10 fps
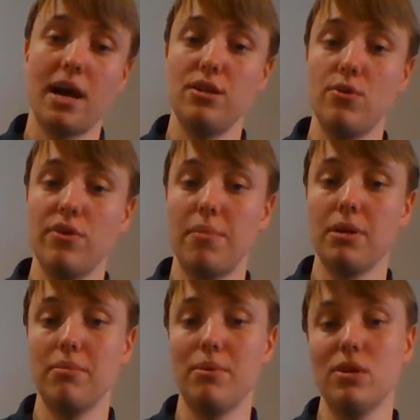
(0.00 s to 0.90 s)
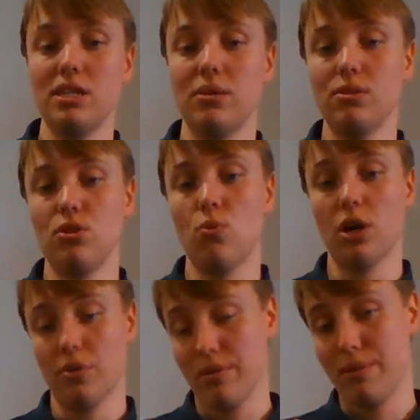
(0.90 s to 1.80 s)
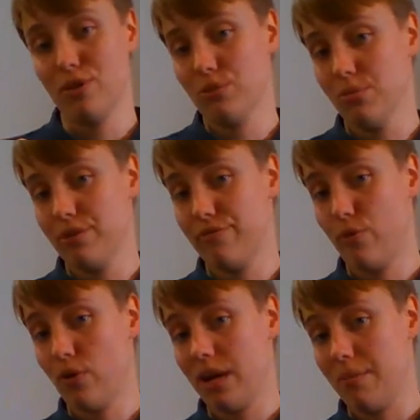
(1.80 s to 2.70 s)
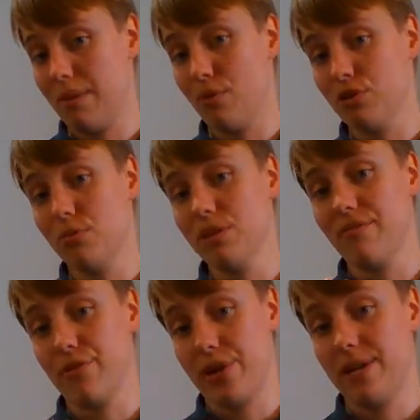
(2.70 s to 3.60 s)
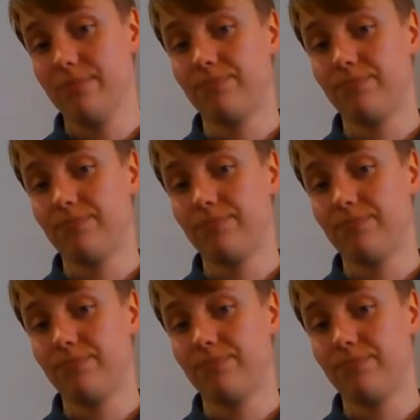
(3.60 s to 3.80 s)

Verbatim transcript: I know that I'm going to be wanting to work with my multiples of 4 and my multiples of 3.